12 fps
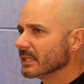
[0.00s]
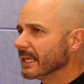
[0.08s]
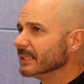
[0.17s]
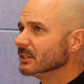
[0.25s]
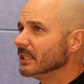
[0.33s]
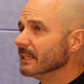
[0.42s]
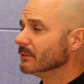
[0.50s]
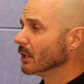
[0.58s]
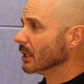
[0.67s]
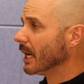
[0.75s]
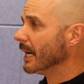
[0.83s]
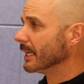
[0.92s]
they achieved a
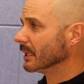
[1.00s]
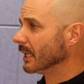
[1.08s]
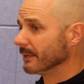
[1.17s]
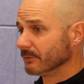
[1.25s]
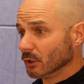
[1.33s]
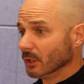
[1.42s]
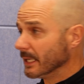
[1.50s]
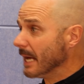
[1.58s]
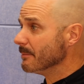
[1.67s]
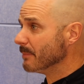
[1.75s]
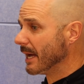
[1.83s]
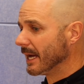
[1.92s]
lot in life, good
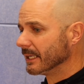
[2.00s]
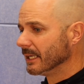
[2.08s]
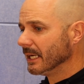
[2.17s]
and bad.